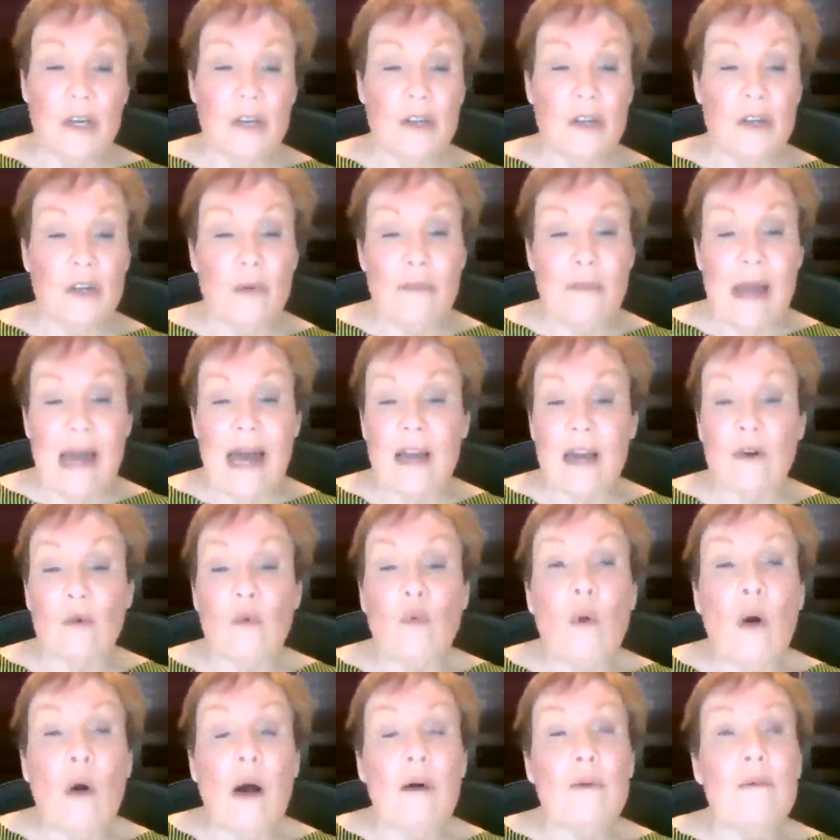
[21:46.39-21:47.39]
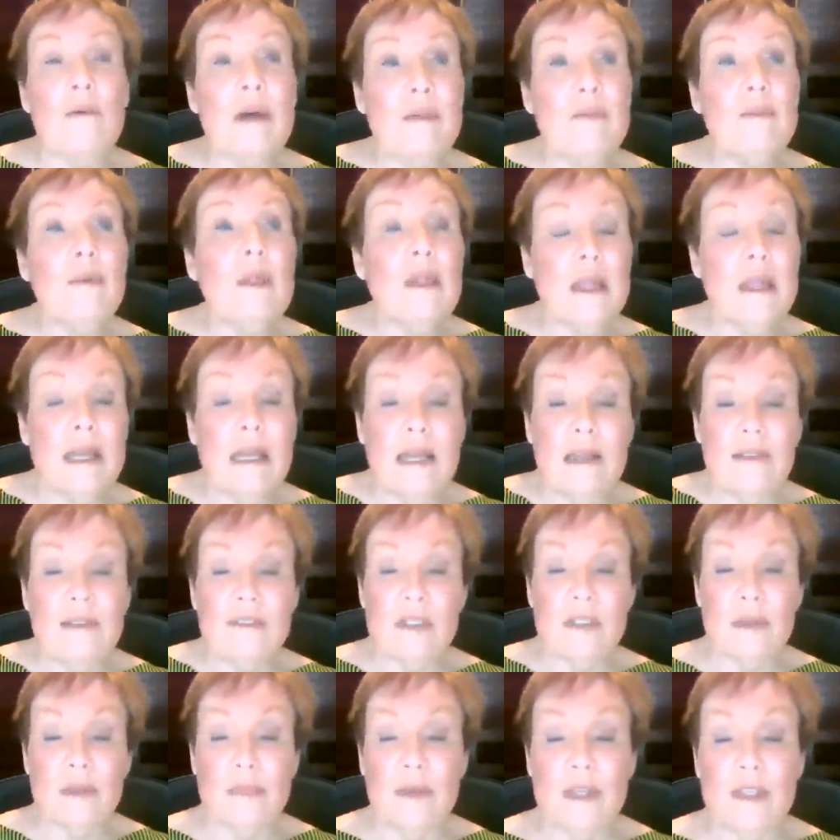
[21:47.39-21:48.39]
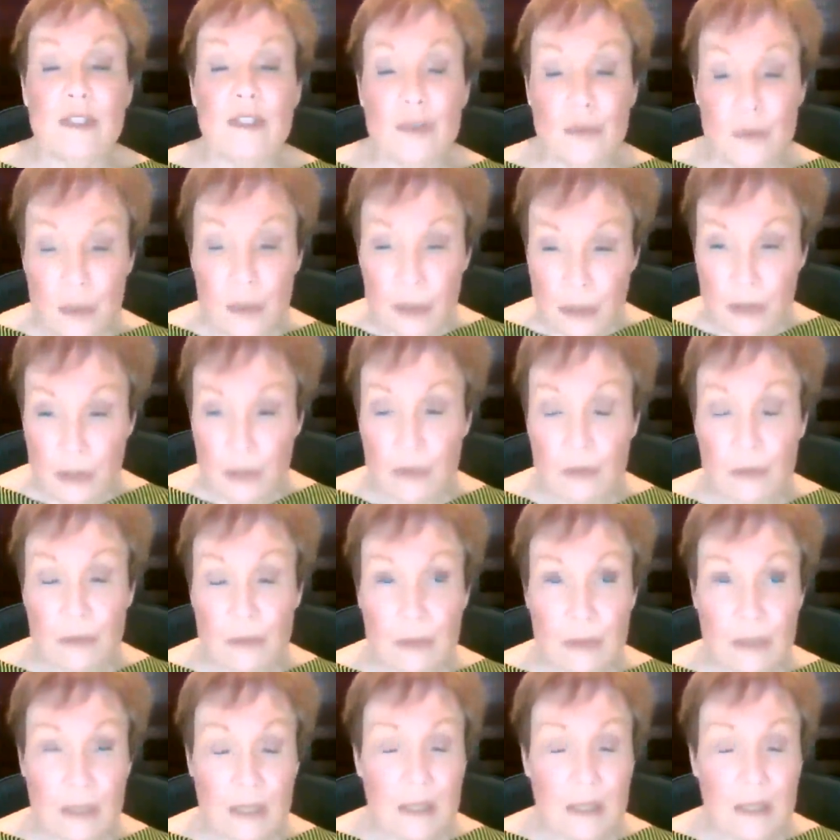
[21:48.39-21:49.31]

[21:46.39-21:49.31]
No matter what we believe to be true